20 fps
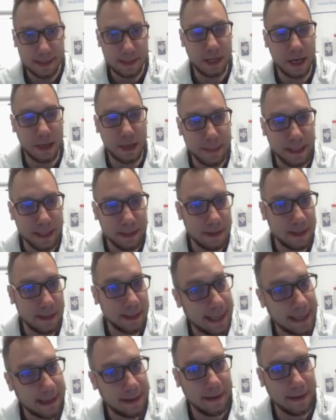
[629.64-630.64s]
jump into the
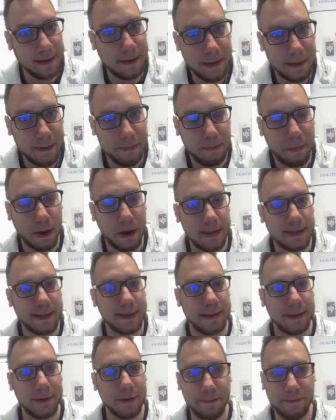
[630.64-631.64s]
second
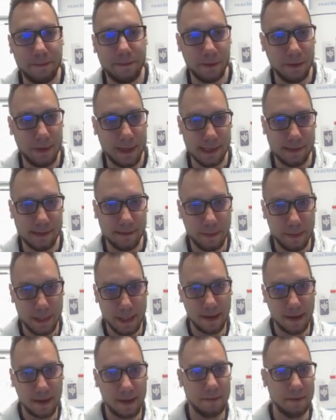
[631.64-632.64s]
part of today's webinar,